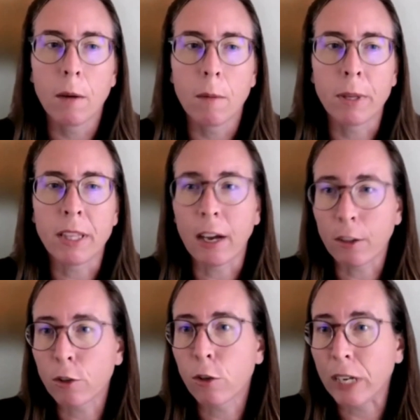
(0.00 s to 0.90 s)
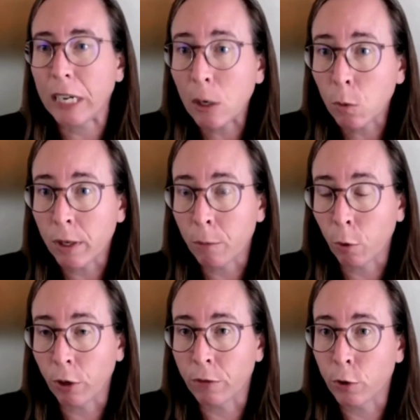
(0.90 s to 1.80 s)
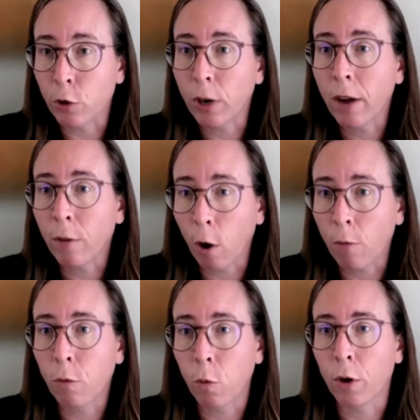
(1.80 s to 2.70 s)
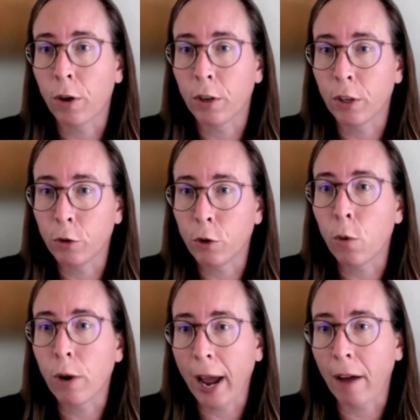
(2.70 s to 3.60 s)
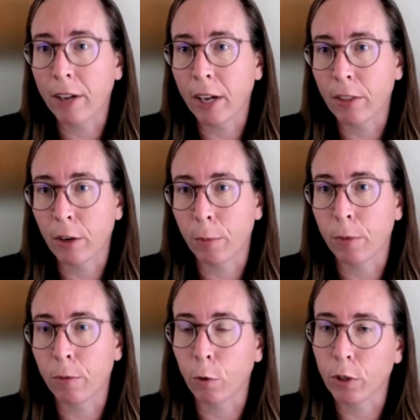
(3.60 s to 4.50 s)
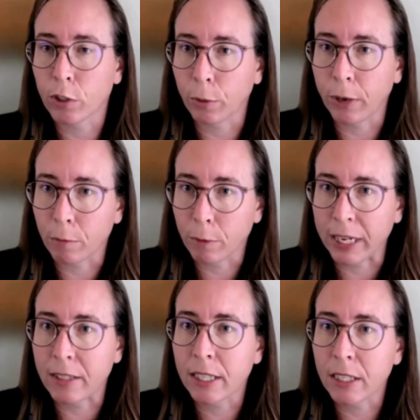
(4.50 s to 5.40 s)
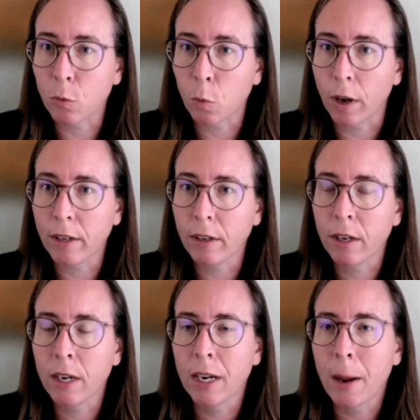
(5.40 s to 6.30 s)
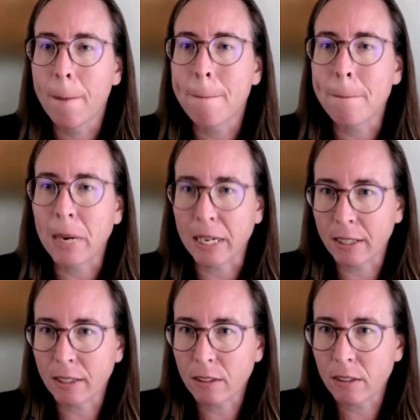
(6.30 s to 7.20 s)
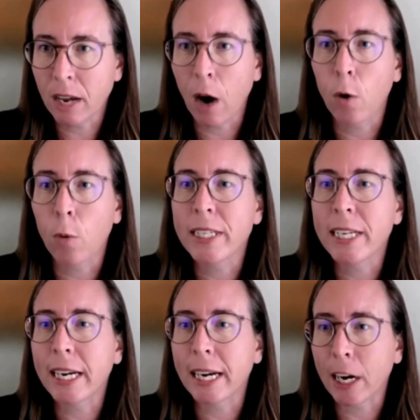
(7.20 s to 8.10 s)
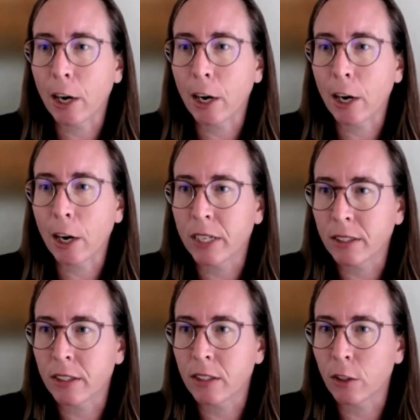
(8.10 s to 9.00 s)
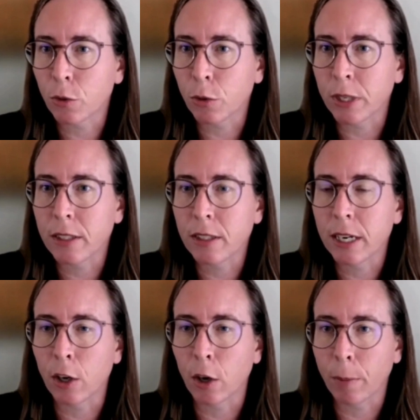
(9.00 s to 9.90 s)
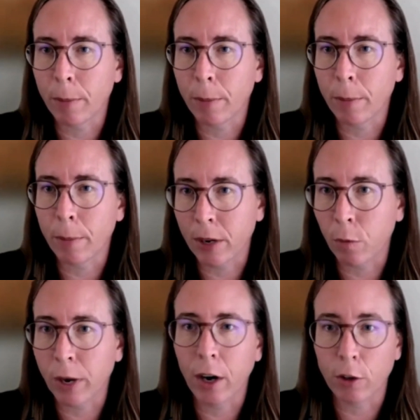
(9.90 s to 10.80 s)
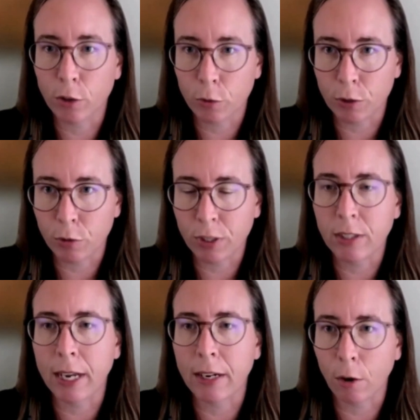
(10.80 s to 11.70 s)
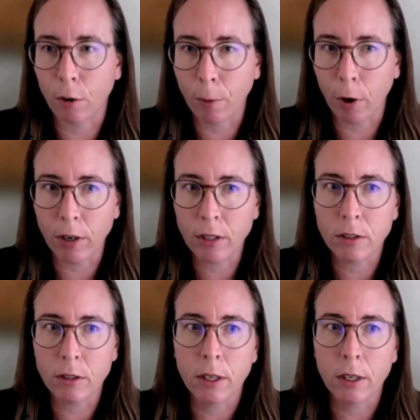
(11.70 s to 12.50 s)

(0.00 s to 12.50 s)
But the others are equally important. If you don't have all four, you don't have a healthy urban forest. So we have planting is one, maintenance. How are we taking care of the existing trees in our public right of way, our street trees, and in our parks?